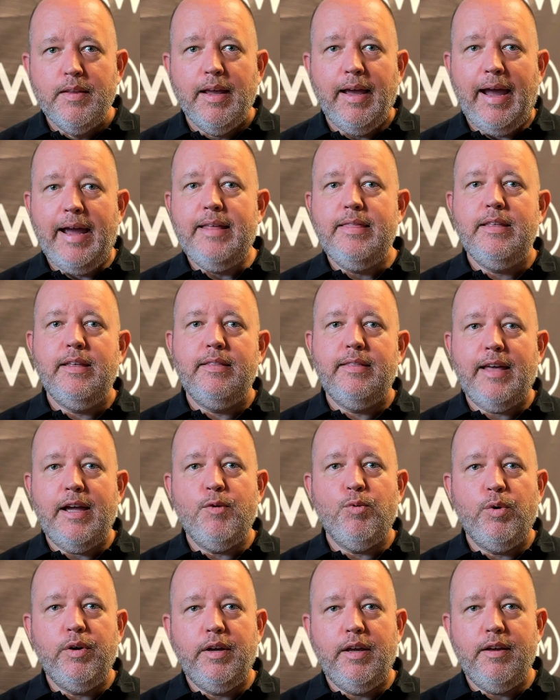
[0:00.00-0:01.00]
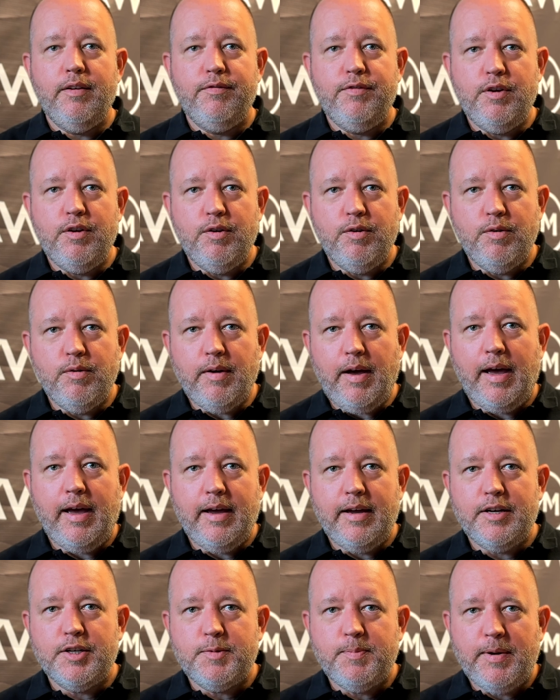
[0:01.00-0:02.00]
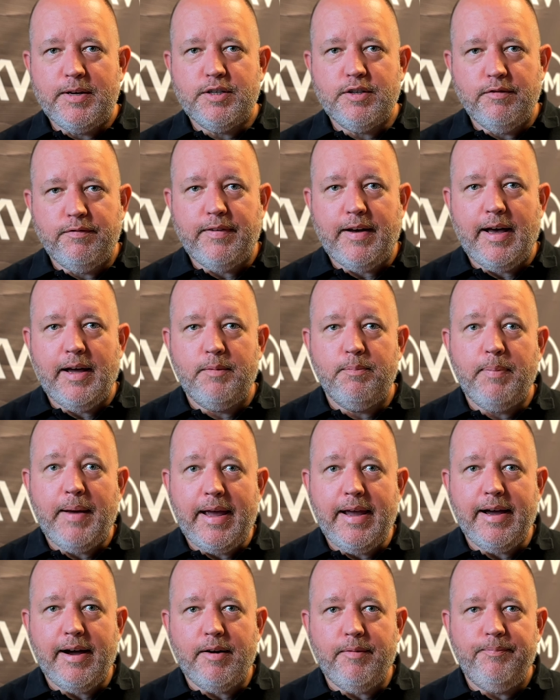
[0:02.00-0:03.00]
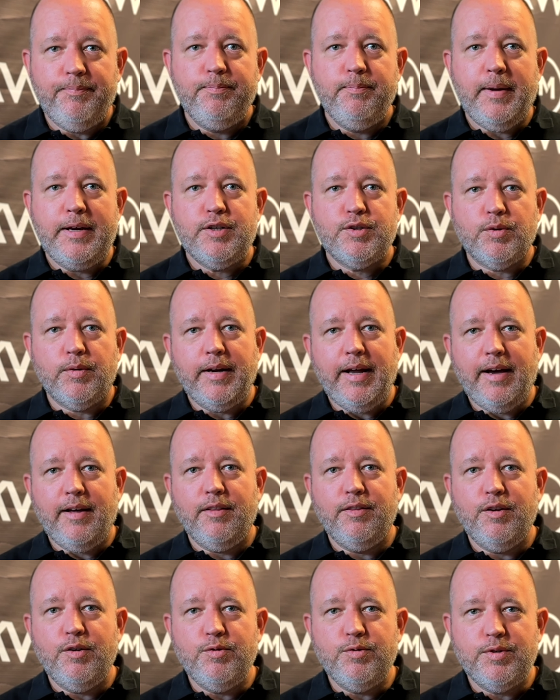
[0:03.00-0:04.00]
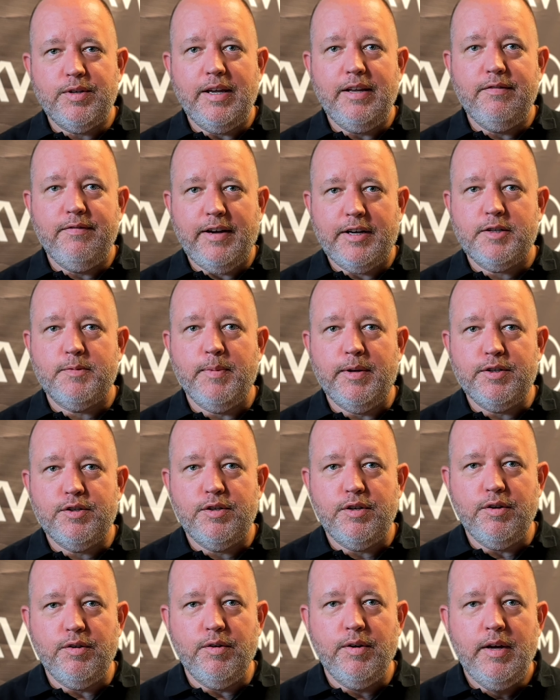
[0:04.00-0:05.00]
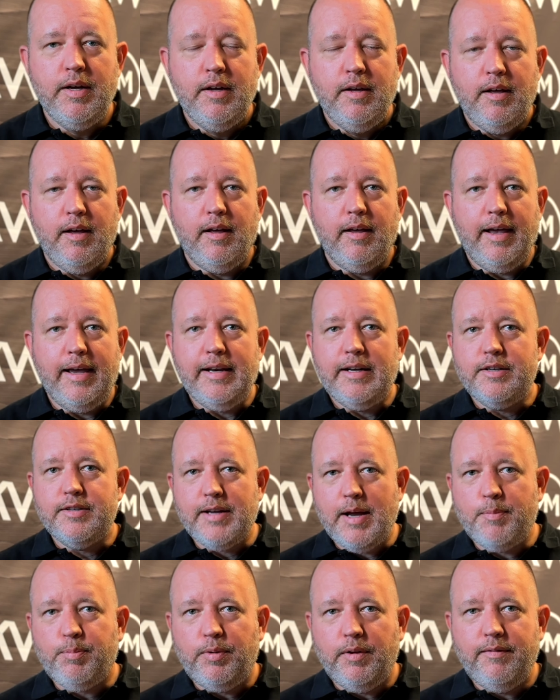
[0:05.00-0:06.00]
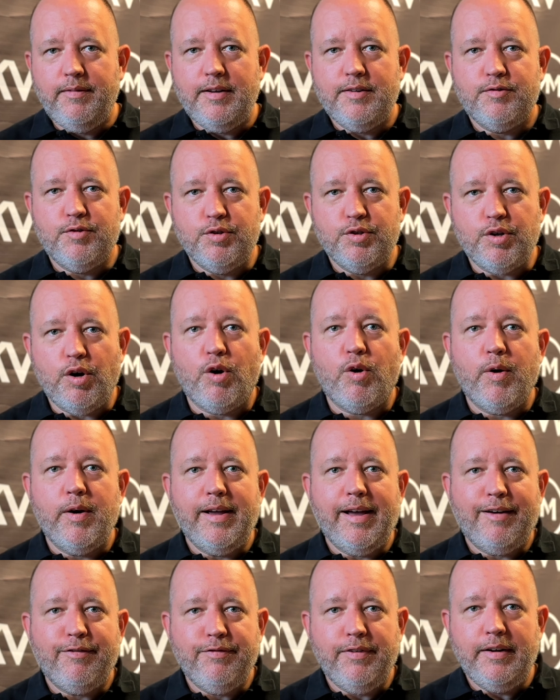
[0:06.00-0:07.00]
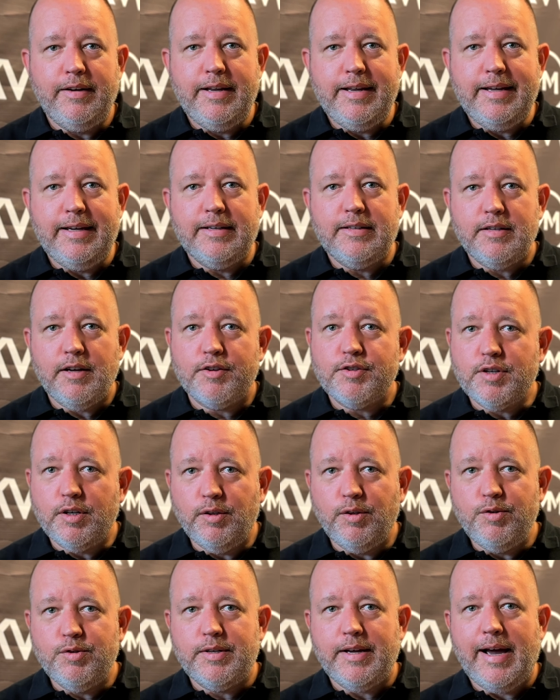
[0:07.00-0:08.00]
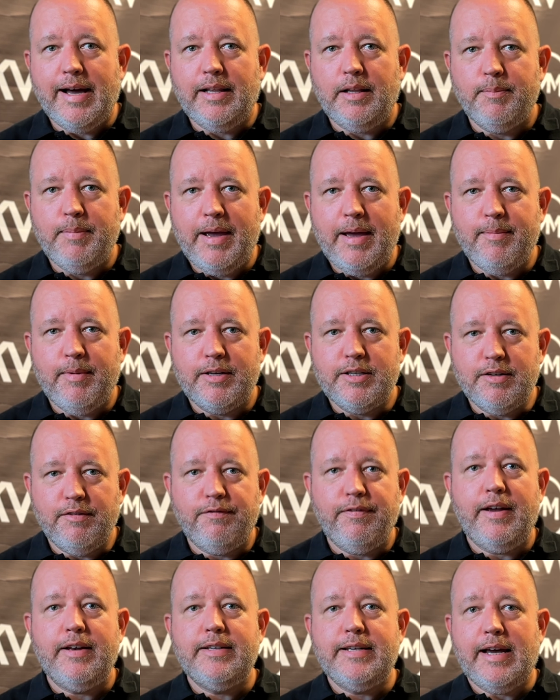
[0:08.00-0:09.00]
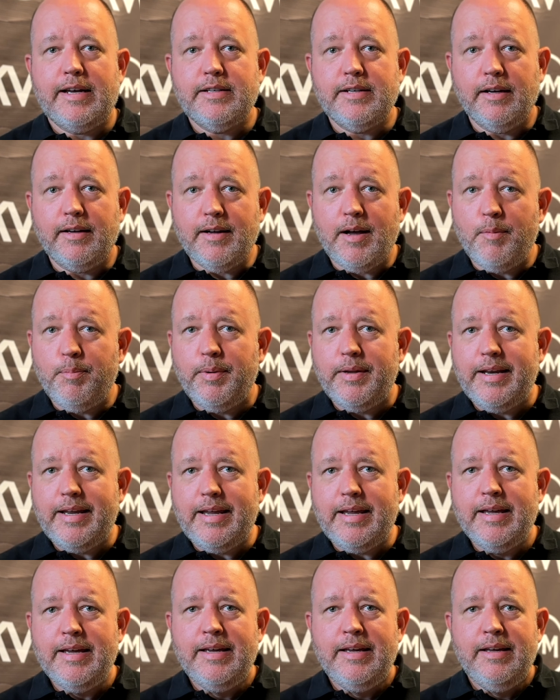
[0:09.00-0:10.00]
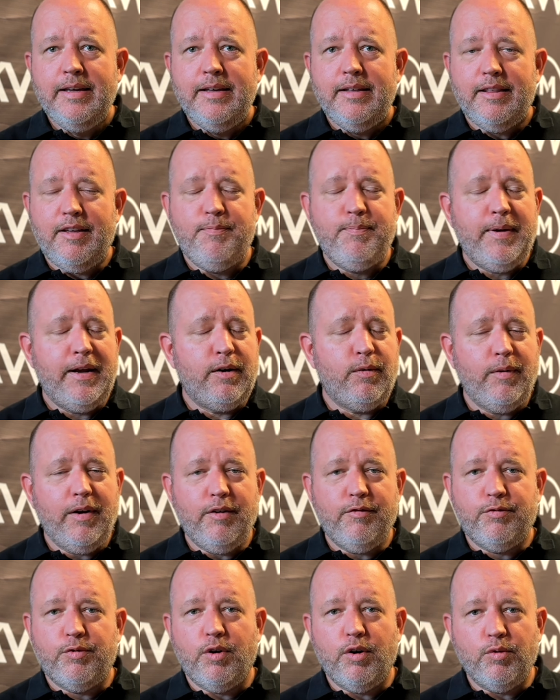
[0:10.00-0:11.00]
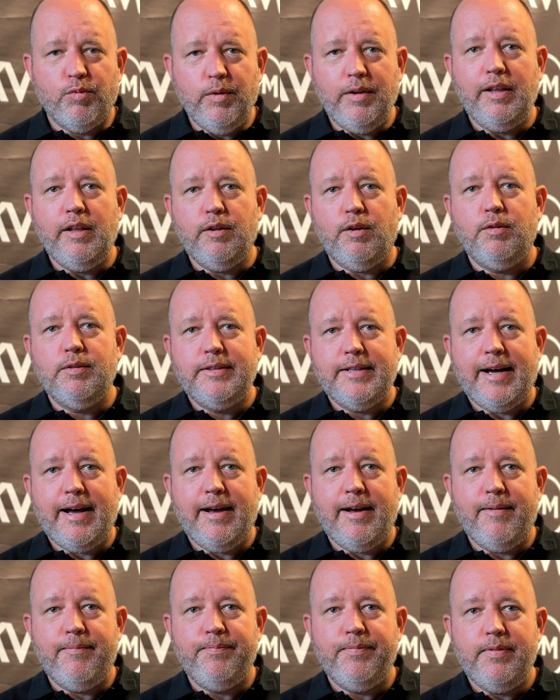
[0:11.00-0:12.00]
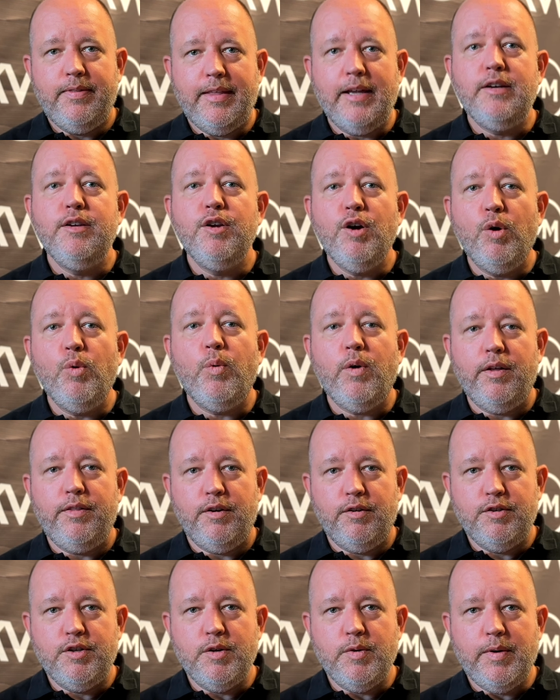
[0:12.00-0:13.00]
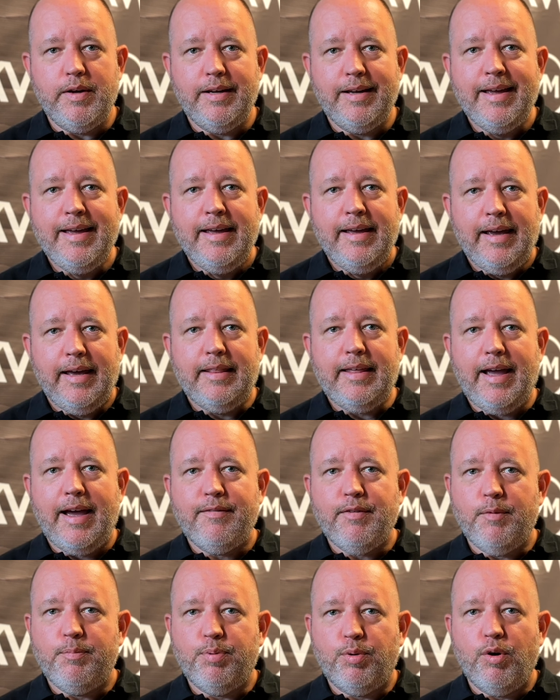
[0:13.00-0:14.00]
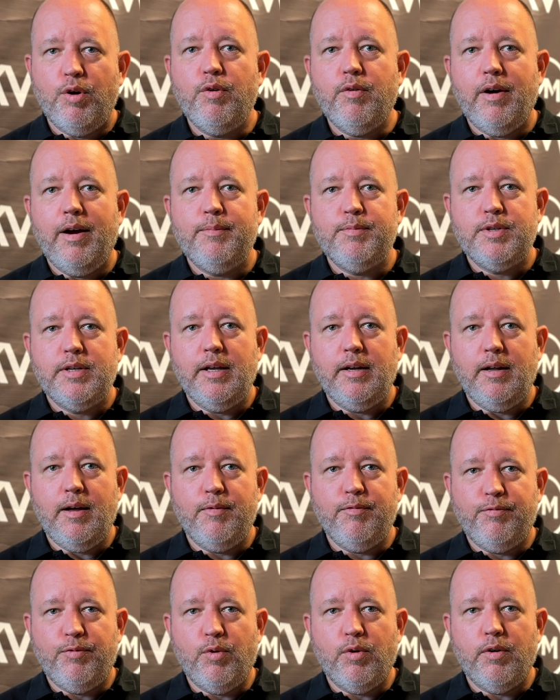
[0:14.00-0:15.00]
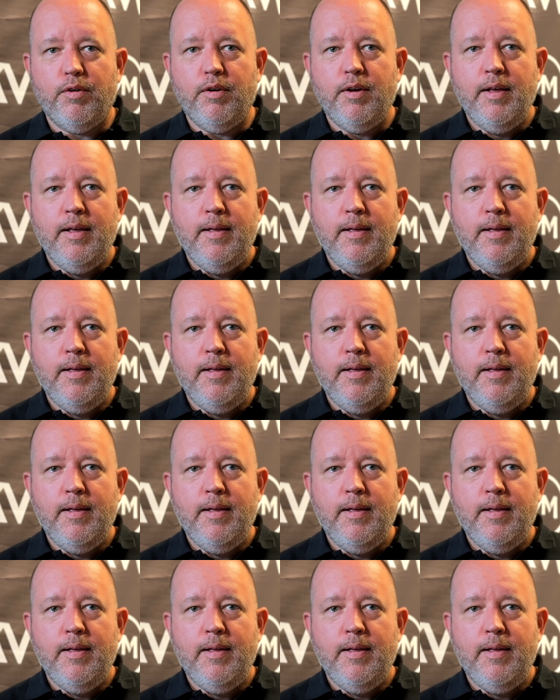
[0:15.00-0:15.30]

and then they will give you a specified payout based on how those investments do. An example of this is REI Funding in Tuscaloosa, Alabama. It's a fantastic company. They've been around for a really long time. They know what they're doing, and they have a program set up for